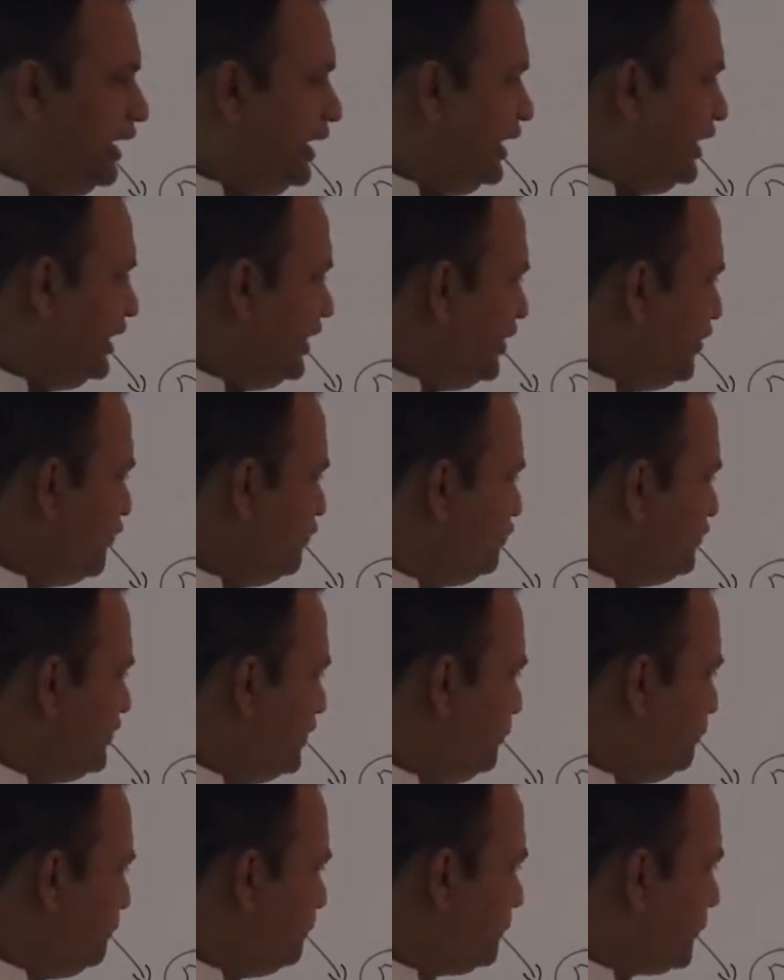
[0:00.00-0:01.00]
If
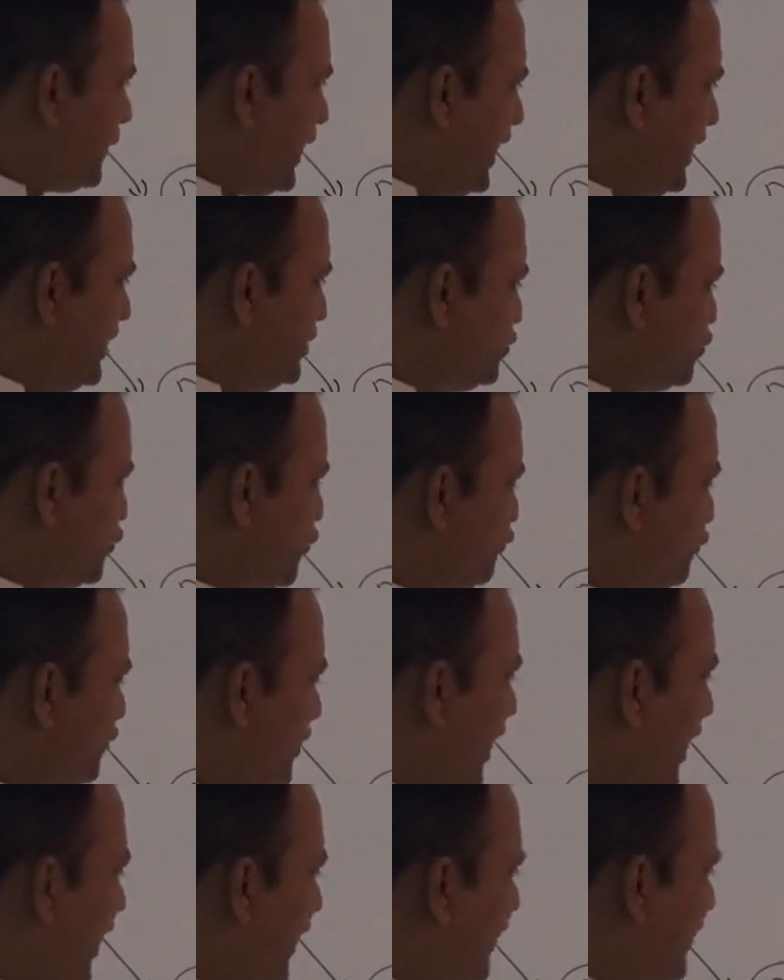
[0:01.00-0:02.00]
the price of
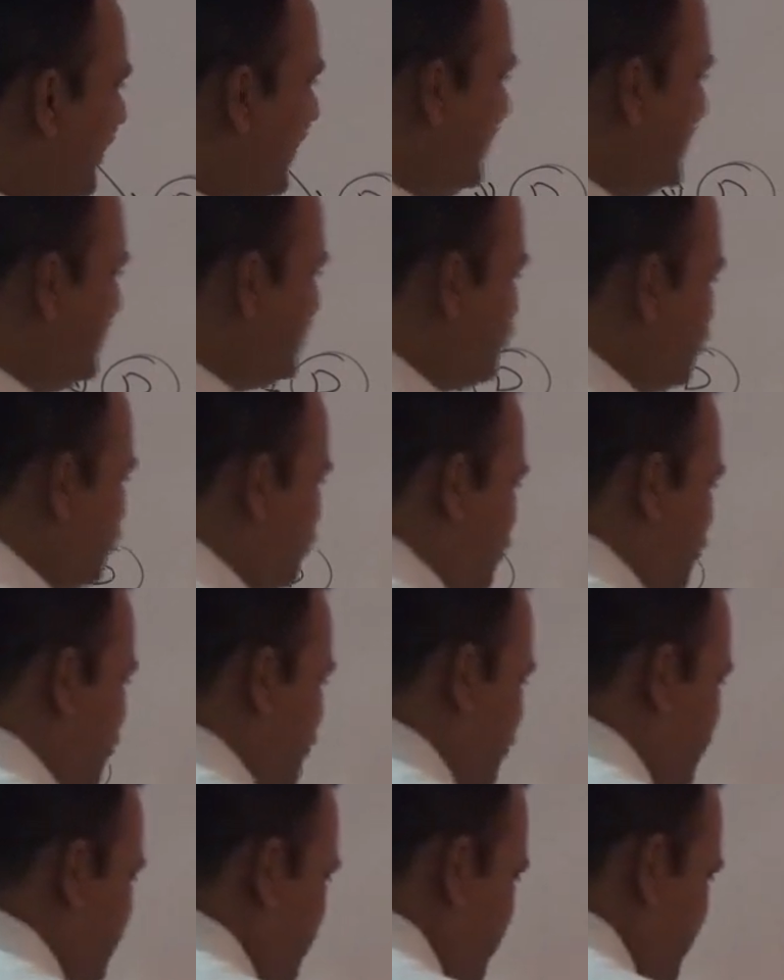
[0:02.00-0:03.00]
car
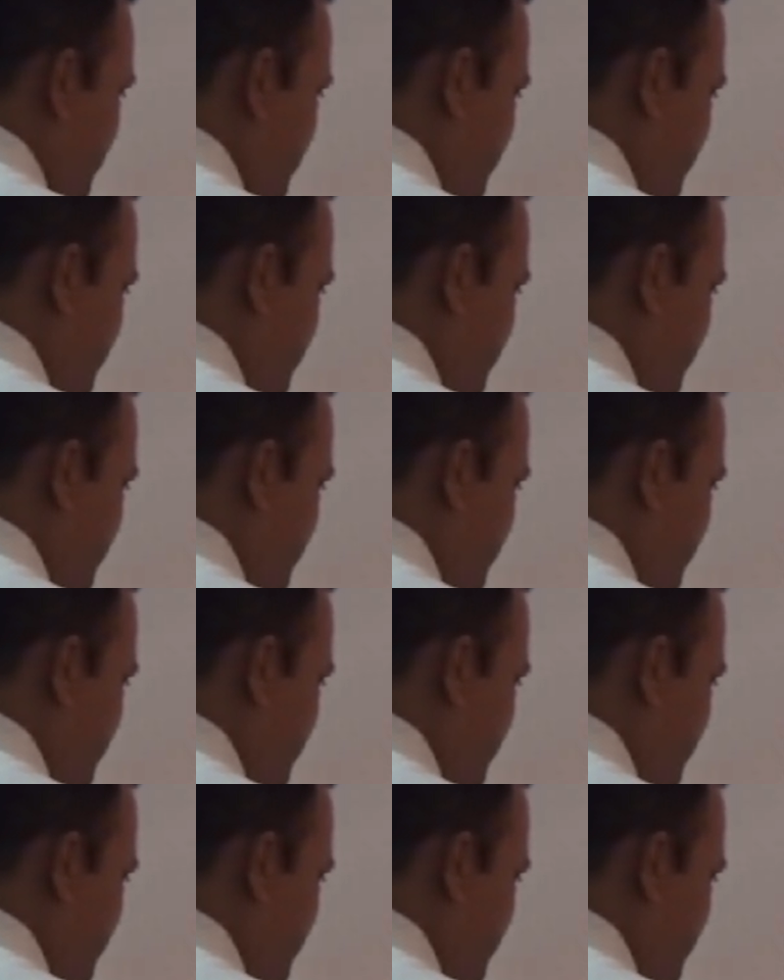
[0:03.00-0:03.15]
rises,